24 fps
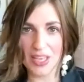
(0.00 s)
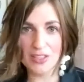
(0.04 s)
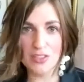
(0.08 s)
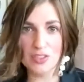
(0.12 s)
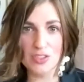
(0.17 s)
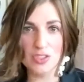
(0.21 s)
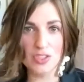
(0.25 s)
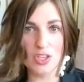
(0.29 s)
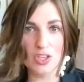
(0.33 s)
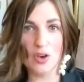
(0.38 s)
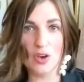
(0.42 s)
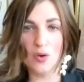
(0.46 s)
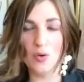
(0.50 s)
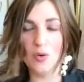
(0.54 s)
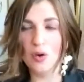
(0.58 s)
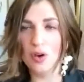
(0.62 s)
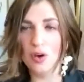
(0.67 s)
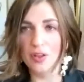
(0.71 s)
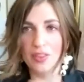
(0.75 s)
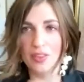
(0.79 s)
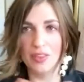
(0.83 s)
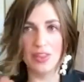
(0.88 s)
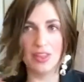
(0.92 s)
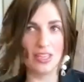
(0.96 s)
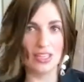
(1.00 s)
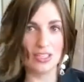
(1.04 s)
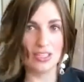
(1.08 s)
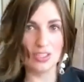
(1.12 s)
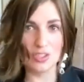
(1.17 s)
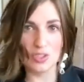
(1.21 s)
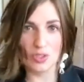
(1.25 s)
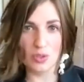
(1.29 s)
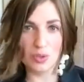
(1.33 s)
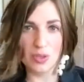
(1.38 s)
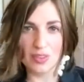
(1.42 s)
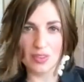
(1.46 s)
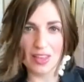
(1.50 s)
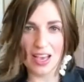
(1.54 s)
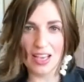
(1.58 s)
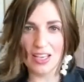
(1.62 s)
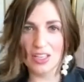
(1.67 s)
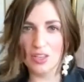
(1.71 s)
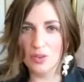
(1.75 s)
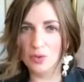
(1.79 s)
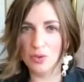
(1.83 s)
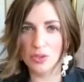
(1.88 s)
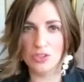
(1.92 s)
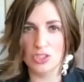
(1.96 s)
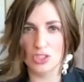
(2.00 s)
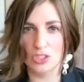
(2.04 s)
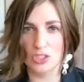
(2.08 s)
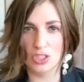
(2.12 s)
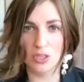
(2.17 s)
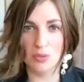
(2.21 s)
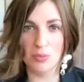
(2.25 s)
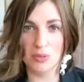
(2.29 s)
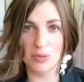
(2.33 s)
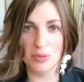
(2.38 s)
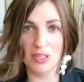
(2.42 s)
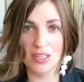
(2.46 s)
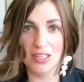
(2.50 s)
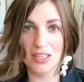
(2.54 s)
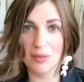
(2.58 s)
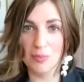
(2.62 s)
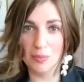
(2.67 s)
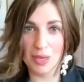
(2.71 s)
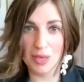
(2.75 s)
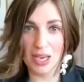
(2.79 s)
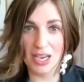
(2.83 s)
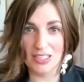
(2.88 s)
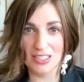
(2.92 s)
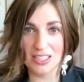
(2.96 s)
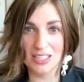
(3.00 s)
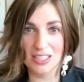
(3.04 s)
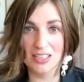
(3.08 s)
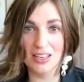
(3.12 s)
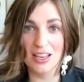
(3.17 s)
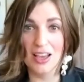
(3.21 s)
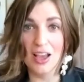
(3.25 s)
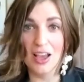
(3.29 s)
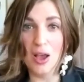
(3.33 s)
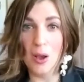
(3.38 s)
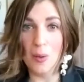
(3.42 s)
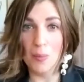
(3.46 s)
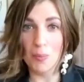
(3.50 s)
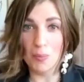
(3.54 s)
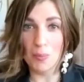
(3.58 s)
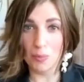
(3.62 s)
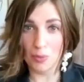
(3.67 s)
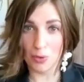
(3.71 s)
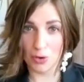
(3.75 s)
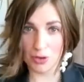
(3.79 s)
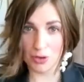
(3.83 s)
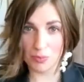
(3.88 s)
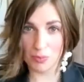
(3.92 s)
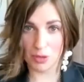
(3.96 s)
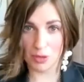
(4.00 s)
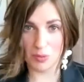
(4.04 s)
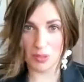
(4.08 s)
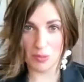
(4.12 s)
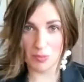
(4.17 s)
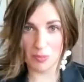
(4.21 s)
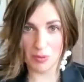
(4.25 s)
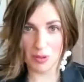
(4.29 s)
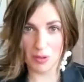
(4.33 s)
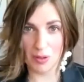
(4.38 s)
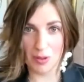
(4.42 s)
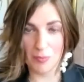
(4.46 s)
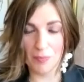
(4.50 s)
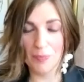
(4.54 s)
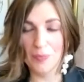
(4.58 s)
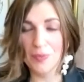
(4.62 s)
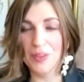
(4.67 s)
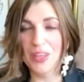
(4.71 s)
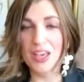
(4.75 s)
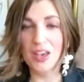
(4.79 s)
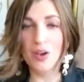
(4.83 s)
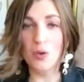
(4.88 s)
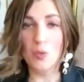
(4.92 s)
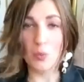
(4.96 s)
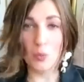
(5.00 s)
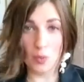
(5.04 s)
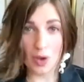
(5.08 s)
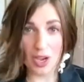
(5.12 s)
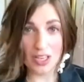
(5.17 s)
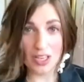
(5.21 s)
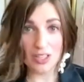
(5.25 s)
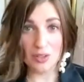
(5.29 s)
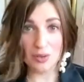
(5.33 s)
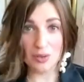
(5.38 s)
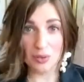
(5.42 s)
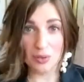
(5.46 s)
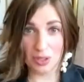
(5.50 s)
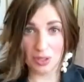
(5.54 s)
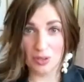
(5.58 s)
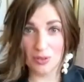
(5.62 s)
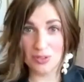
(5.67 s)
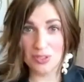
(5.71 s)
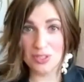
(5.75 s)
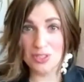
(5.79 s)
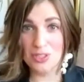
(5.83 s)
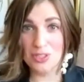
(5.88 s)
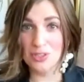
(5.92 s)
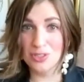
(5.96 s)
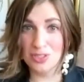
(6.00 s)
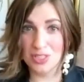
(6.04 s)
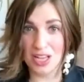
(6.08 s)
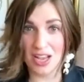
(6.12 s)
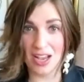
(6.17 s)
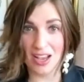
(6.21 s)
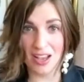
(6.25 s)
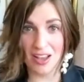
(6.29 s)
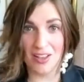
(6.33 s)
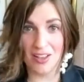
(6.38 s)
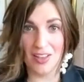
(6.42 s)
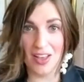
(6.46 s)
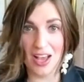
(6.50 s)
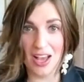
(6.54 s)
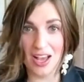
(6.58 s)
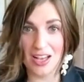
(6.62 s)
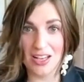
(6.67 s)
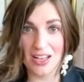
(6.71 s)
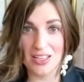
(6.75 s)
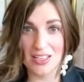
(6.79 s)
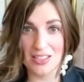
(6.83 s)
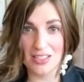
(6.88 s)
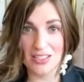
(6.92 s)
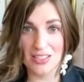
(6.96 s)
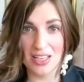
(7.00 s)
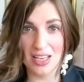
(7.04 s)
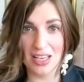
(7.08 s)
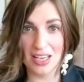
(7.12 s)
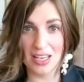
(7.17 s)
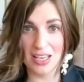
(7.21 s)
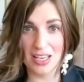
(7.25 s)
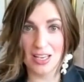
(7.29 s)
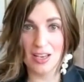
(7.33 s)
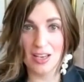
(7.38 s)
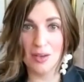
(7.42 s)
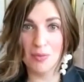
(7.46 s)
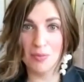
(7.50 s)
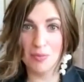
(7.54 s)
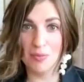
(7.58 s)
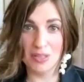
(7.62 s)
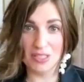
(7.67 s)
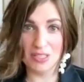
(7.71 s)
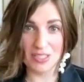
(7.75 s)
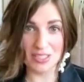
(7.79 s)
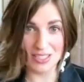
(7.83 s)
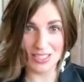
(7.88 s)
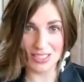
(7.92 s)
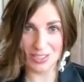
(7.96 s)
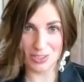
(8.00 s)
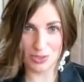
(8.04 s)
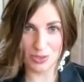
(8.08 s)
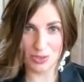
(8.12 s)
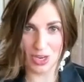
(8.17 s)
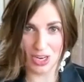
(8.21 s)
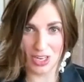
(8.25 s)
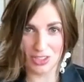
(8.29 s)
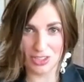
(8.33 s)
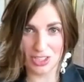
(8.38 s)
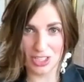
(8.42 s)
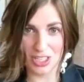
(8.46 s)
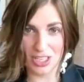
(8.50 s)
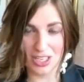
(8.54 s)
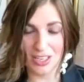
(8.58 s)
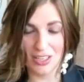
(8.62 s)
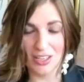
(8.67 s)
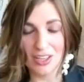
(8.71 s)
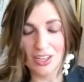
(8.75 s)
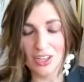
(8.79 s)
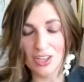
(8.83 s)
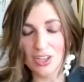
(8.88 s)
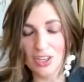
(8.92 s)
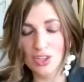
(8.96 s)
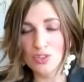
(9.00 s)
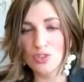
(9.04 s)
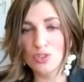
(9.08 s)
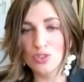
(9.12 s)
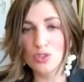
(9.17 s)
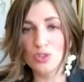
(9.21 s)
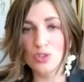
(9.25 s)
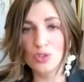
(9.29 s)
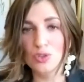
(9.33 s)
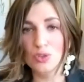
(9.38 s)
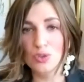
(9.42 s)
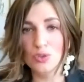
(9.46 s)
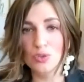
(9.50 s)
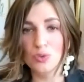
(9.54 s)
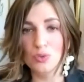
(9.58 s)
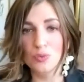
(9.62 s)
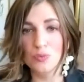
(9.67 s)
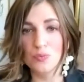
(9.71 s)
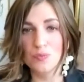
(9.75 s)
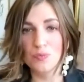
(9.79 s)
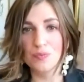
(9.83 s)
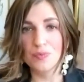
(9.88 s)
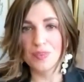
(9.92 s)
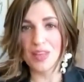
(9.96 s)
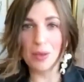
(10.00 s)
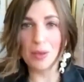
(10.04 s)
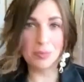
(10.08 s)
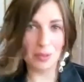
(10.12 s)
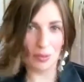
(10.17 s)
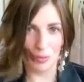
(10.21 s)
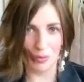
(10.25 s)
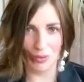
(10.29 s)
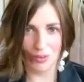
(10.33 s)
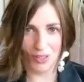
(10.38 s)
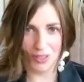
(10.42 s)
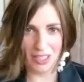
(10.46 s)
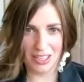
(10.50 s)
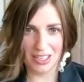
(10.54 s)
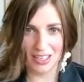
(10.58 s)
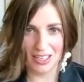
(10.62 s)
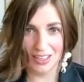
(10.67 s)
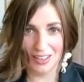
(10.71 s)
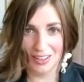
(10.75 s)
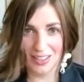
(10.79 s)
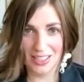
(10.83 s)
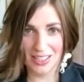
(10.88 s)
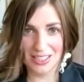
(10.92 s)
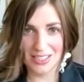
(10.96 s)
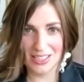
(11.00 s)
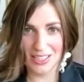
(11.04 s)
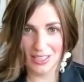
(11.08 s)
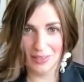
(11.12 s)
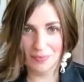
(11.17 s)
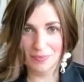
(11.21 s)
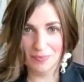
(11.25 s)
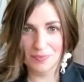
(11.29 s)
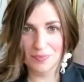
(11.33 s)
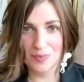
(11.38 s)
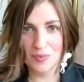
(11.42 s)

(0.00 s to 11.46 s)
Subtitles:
And so in doing that, you are just going to be impacting more and more people when you use your style as a business strategy to help people lean in and listen.